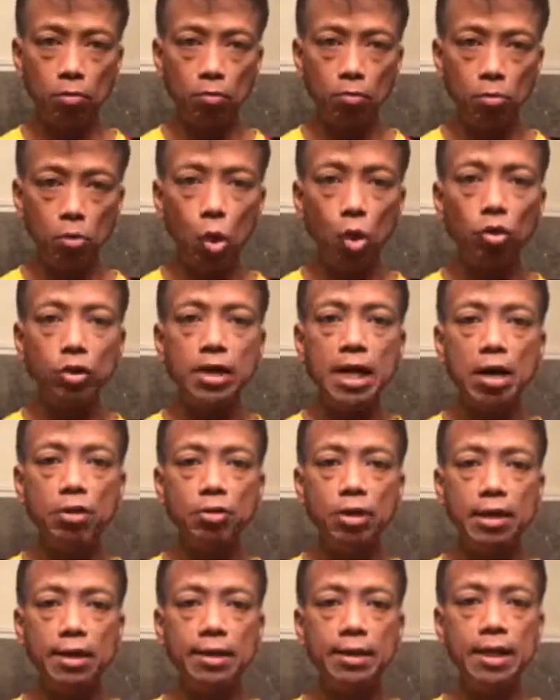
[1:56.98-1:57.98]
wrote down
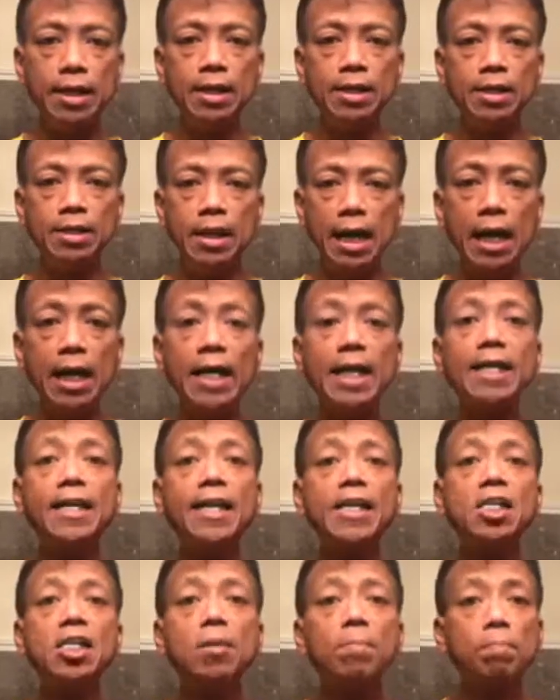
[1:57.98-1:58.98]
the daily
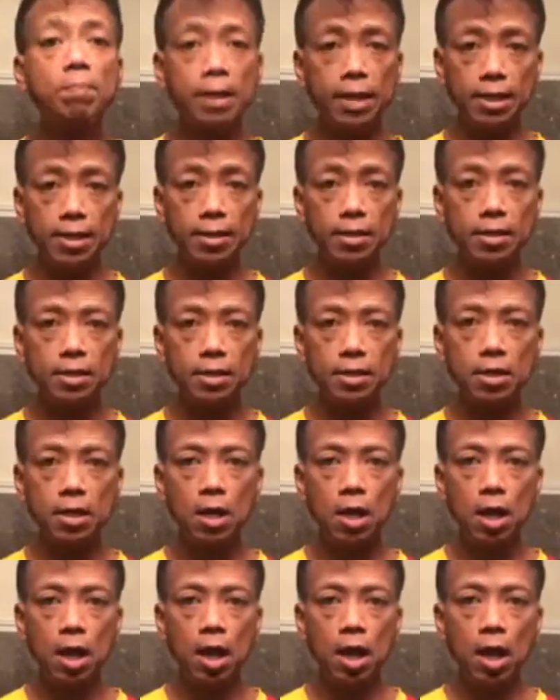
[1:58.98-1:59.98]
disciplines
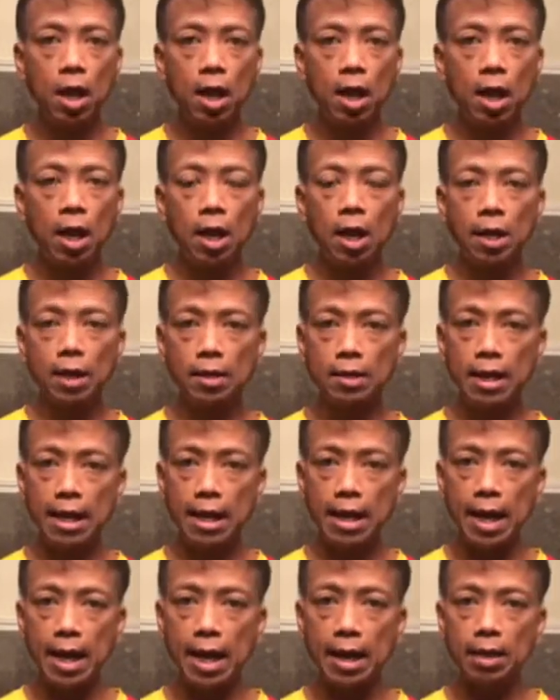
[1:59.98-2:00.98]

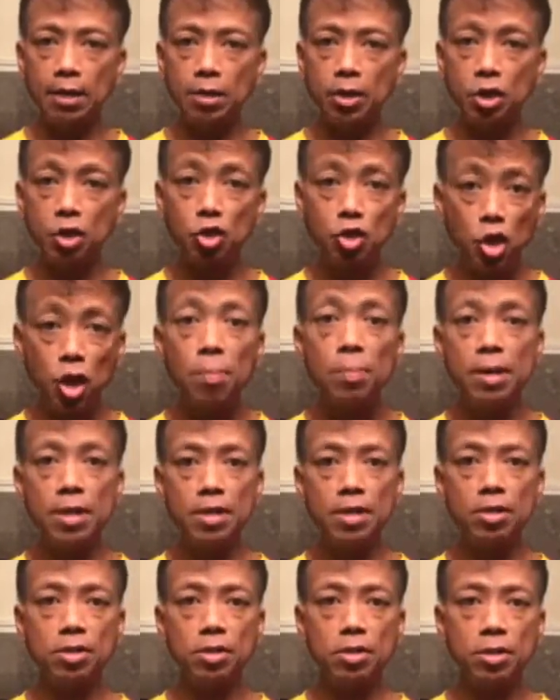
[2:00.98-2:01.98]
that
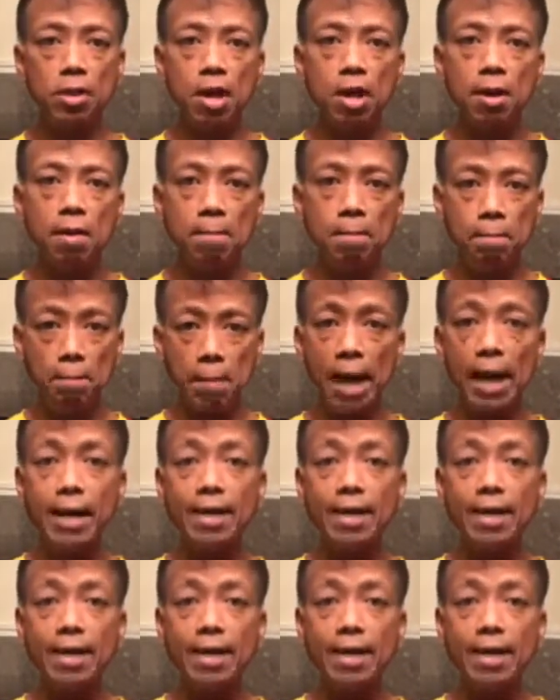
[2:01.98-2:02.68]
determined my